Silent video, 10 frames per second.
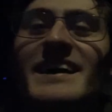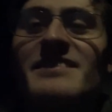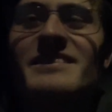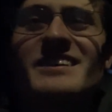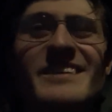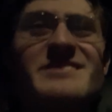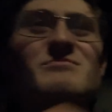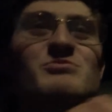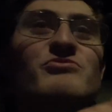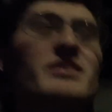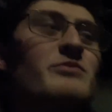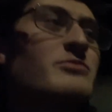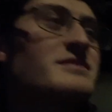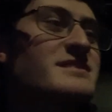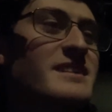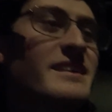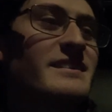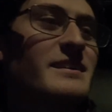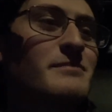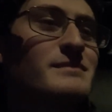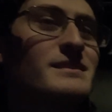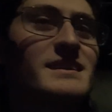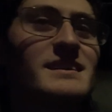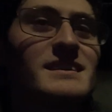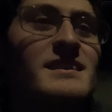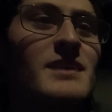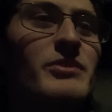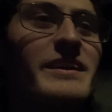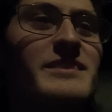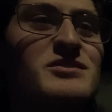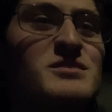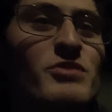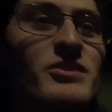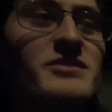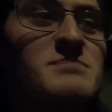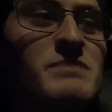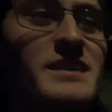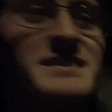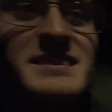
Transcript: the costumes were really well designed. I won't get into spoilers, but